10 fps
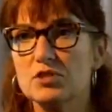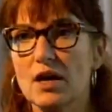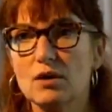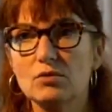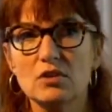
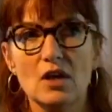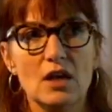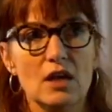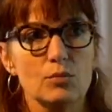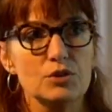South,
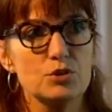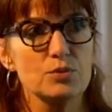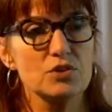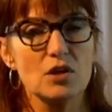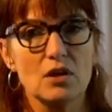which
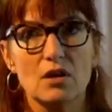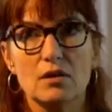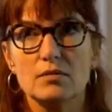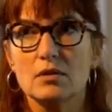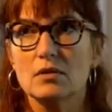was
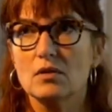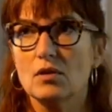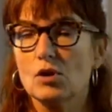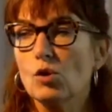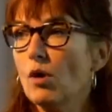
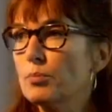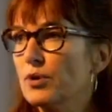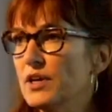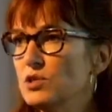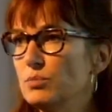a
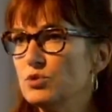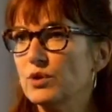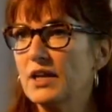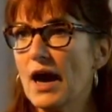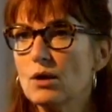cooperation
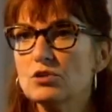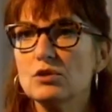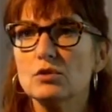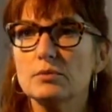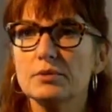between
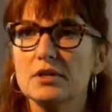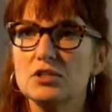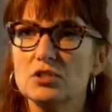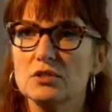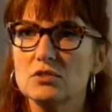housing
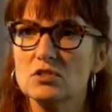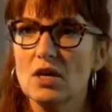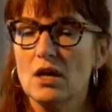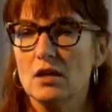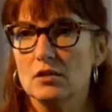corporations,
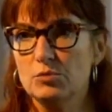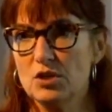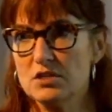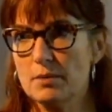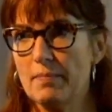the
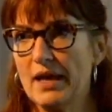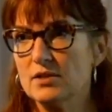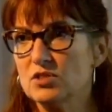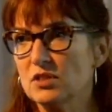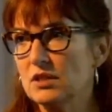
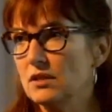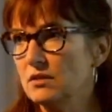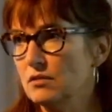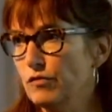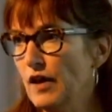
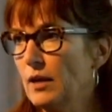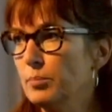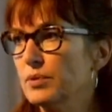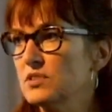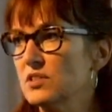municipality,
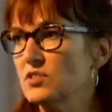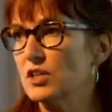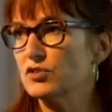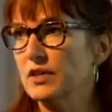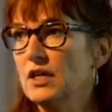developers,
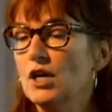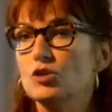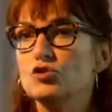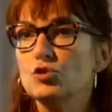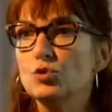etc.,
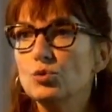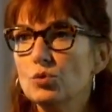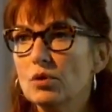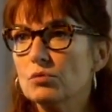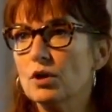
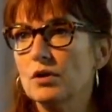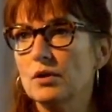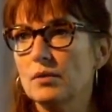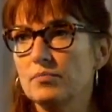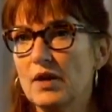to
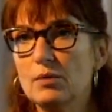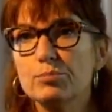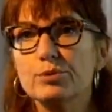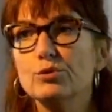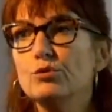
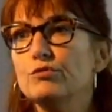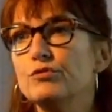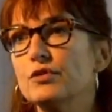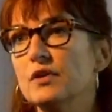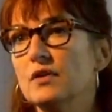
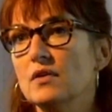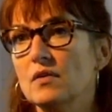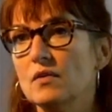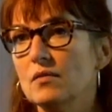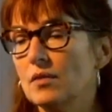improve
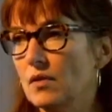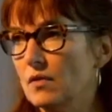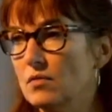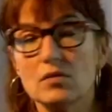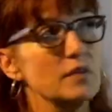
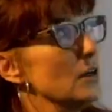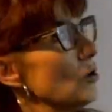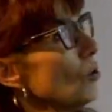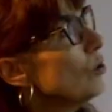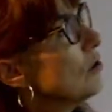the
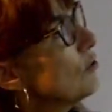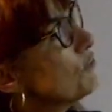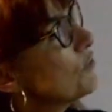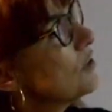whole of,